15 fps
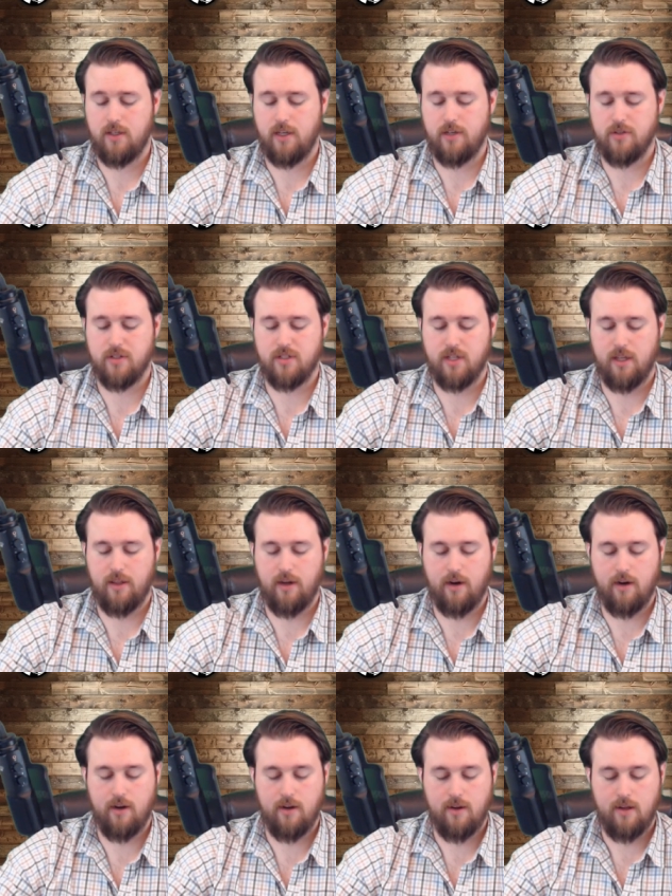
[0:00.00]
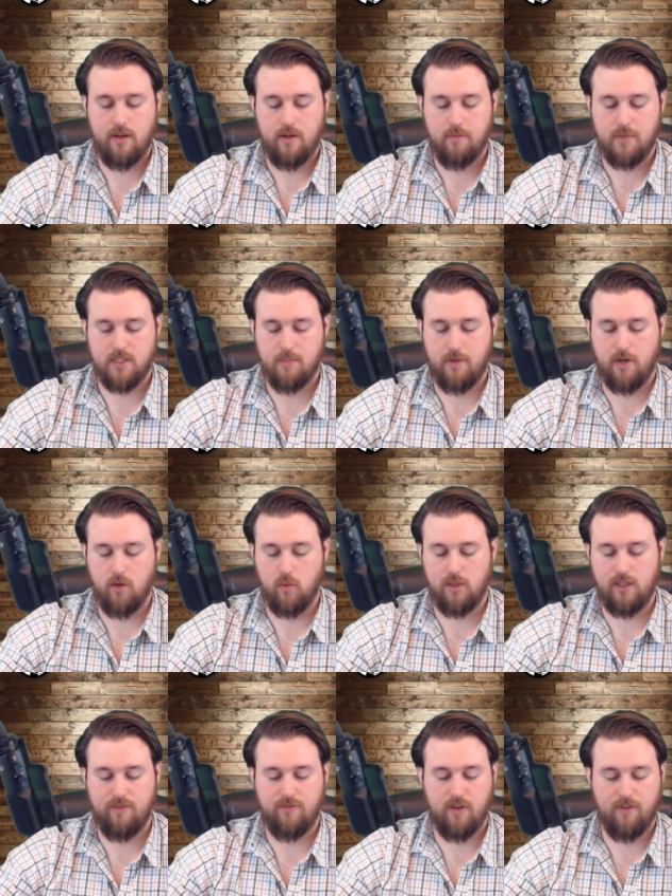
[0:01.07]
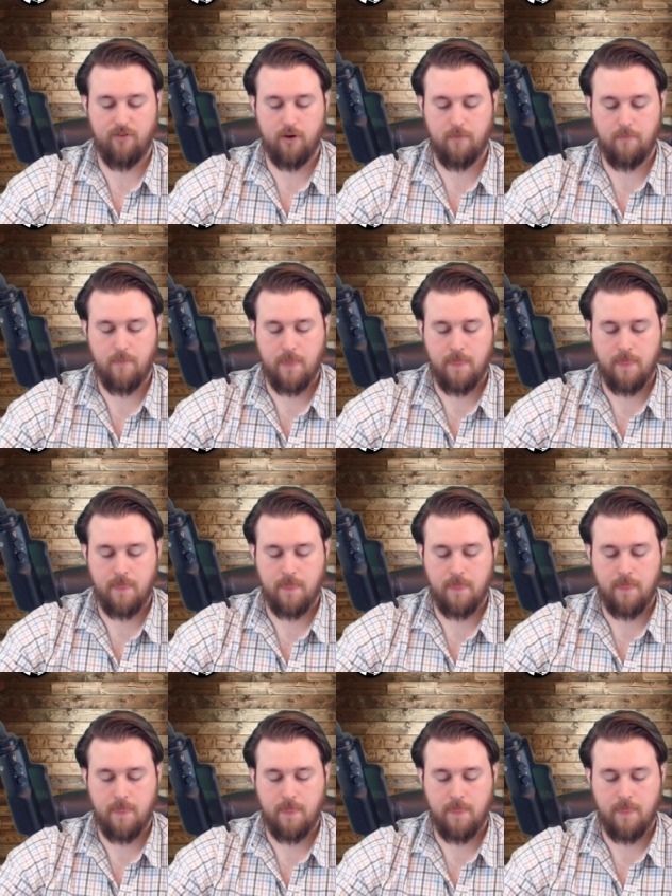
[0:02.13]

Interesting there. Must have been a relief effort.